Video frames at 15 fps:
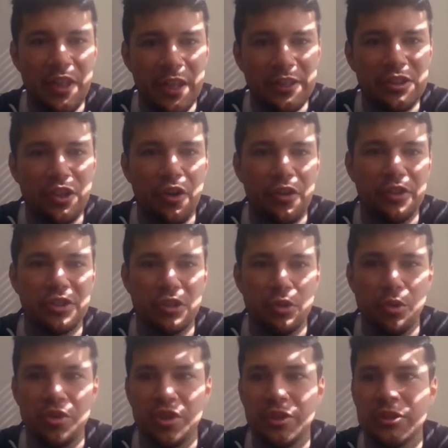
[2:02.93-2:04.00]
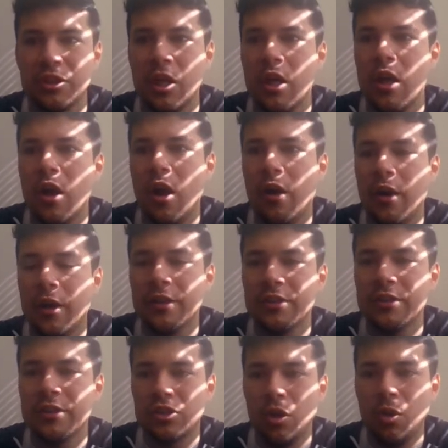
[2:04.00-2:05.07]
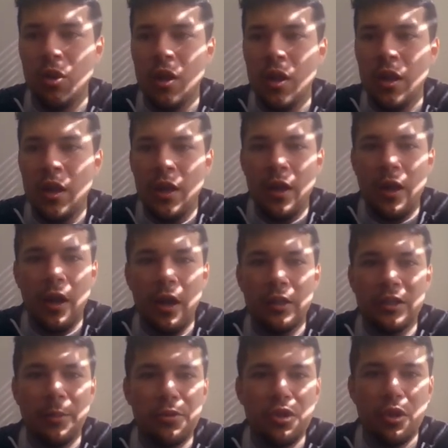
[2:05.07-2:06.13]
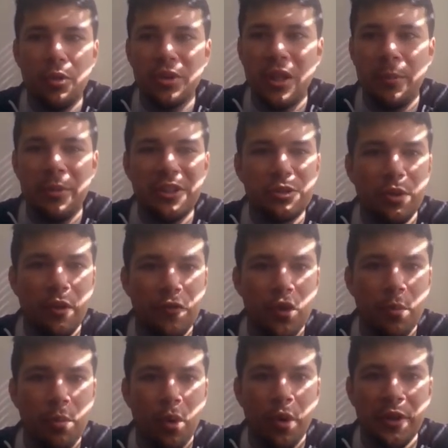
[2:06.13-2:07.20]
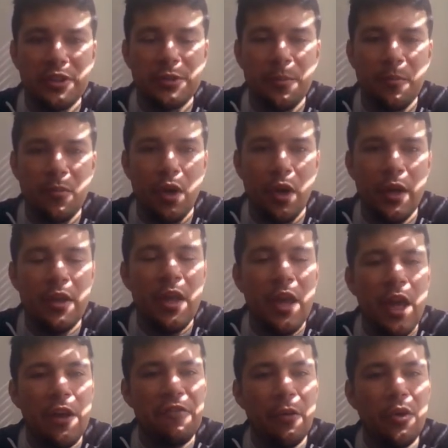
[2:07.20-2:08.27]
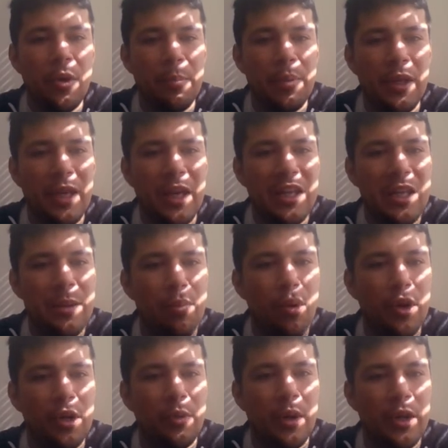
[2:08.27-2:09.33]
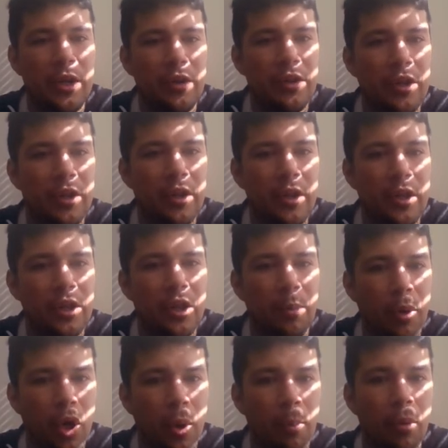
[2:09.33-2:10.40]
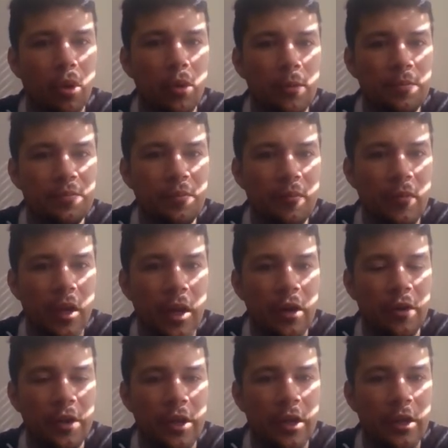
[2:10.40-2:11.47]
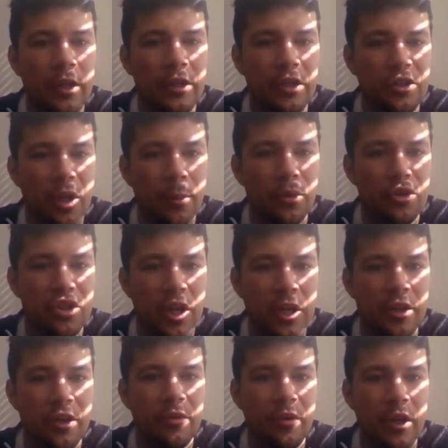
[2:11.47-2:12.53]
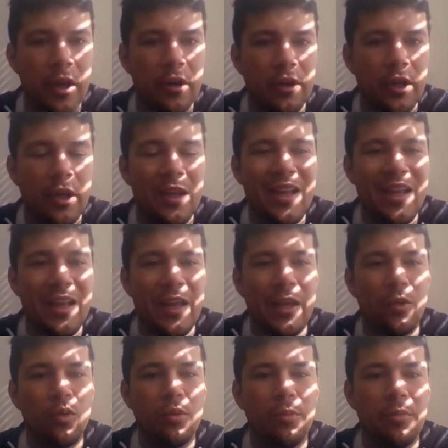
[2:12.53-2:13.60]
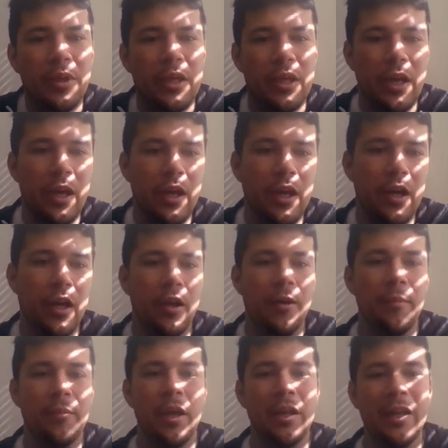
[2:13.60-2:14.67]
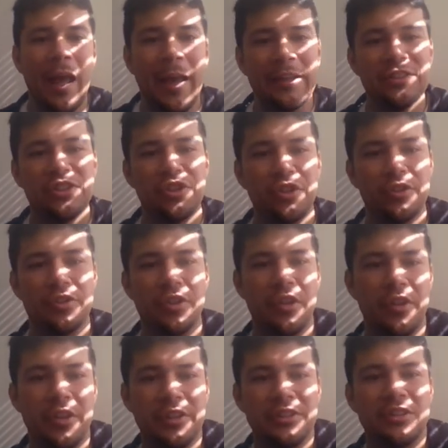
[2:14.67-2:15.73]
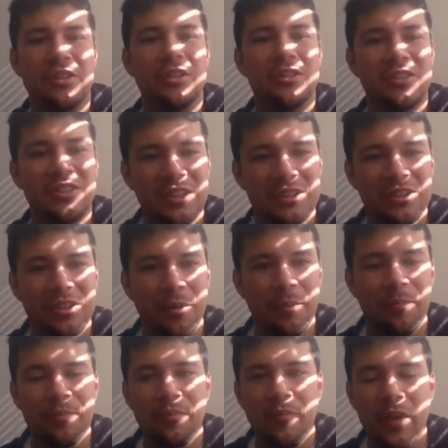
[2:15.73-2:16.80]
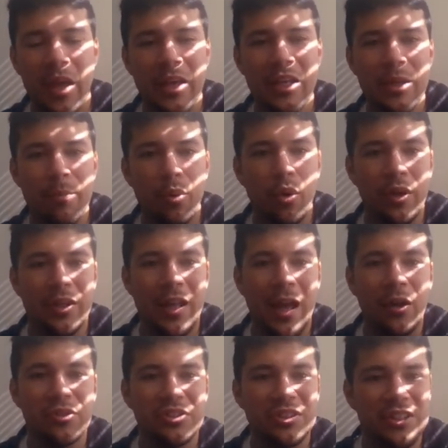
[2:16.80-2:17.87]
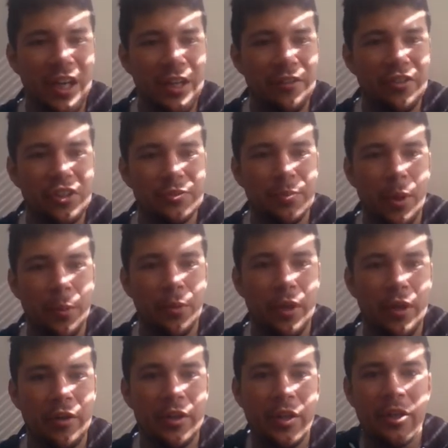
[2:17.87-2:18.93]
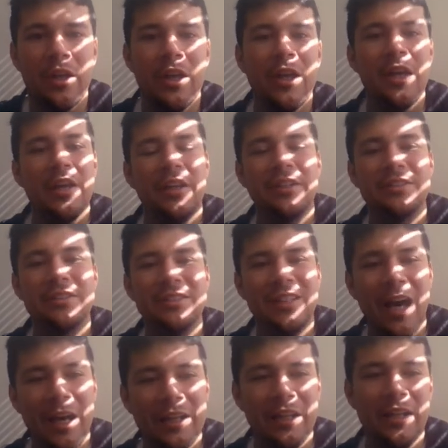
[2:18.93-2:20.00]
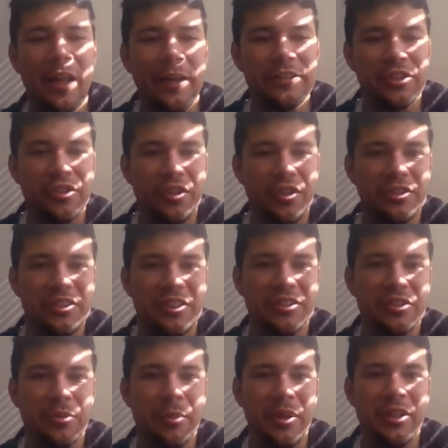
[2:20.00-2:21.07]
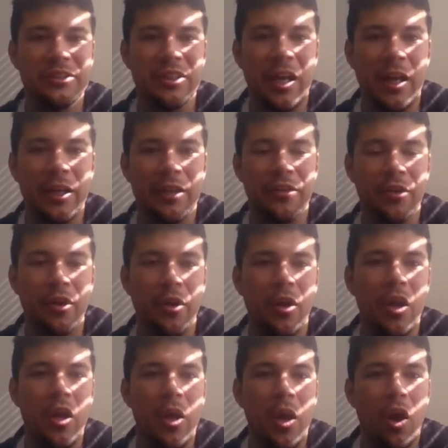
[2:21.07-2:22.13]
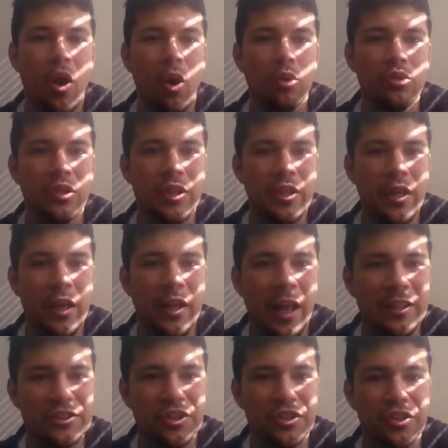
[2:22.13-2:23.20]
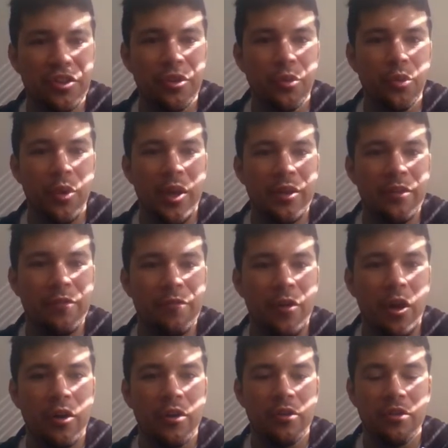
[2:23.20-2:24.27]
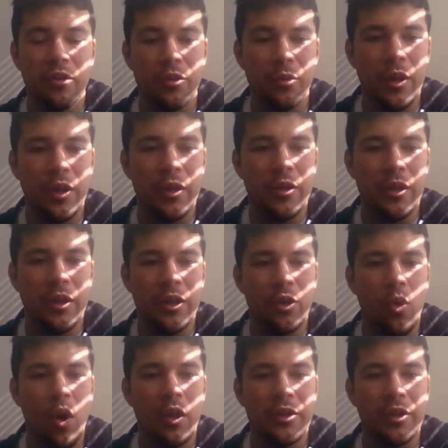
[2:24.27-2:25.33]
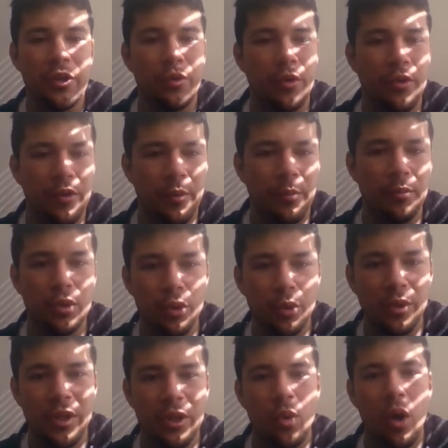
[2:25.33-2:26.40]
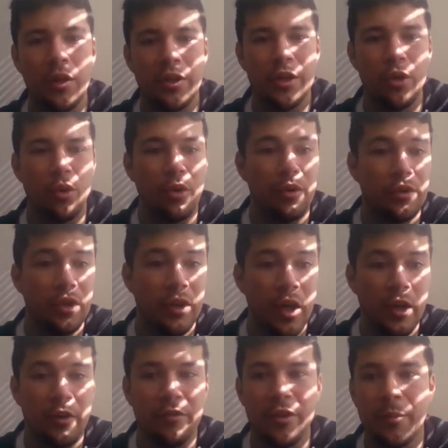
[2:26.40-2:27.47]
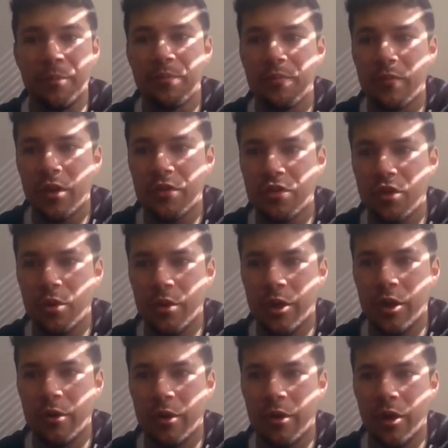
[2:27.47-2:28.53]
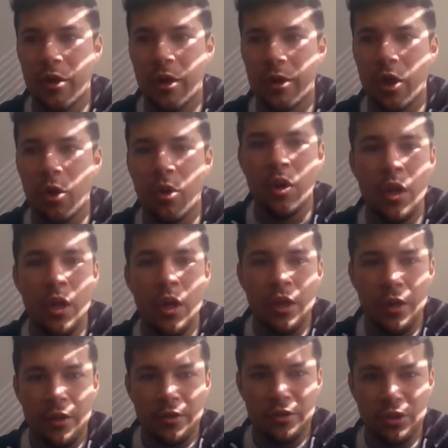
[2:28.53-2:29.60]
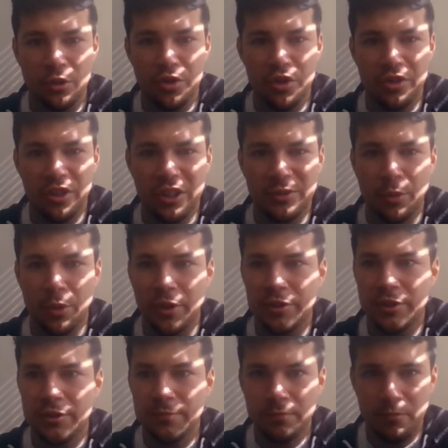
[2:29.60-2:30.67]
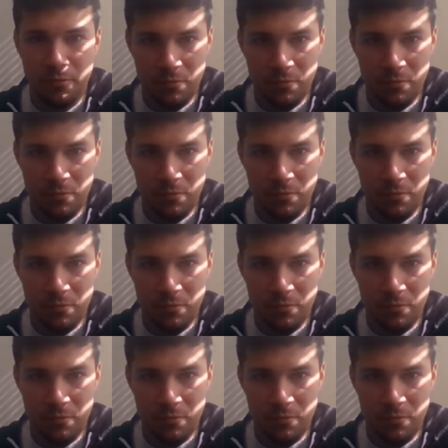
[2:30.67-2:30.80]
These are the solutions, all right? So let me show you what that means with a few points, all right? If I were to pick any point right here in the purple area, in the double shaded area, it would be an answer to this system. Any point outside of this purple area is not an answer to the system. It is either only an answer to the red inequality or the blue inequality or to none of them. So here I go. Solution test points.